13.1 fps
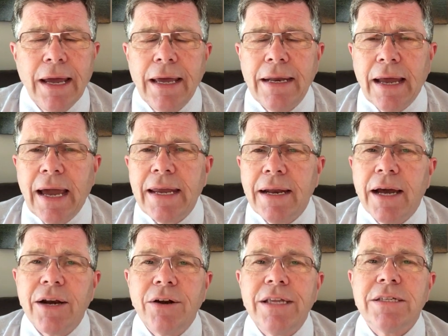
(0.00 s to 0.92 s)

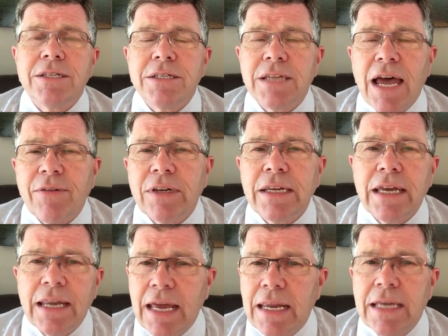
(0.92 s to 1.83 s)
907
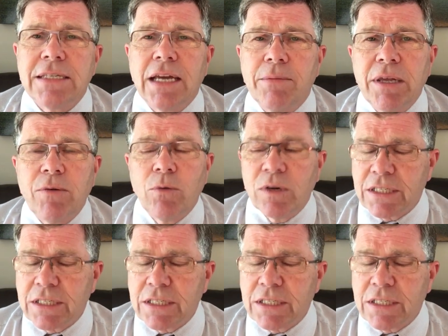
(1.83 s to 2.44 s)
Canadians, I believe,